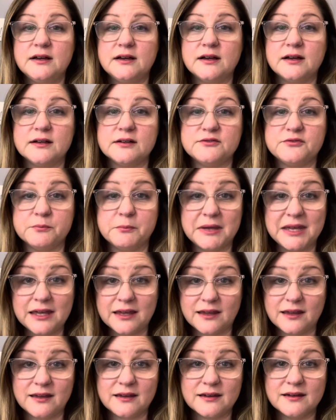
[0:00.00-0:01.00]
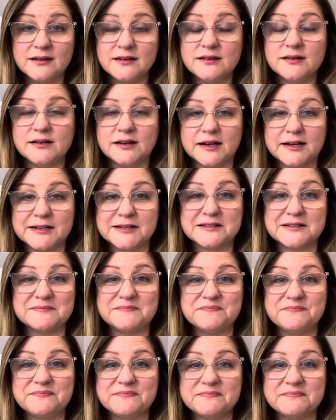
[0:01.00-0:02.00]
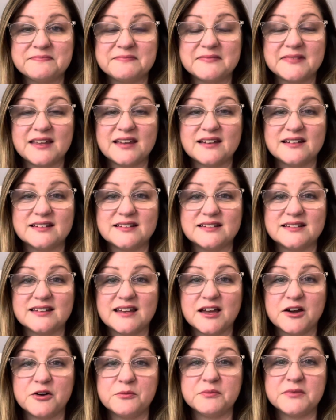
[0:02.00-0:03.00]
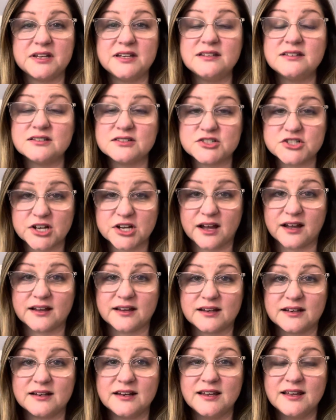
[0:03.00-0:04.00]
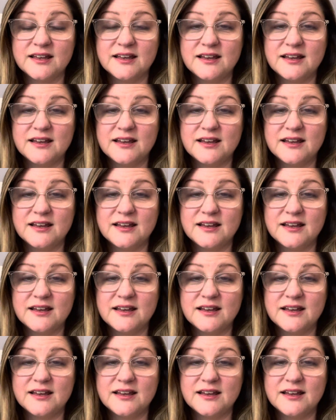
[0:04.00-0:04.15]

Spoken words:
of me and help me to shine.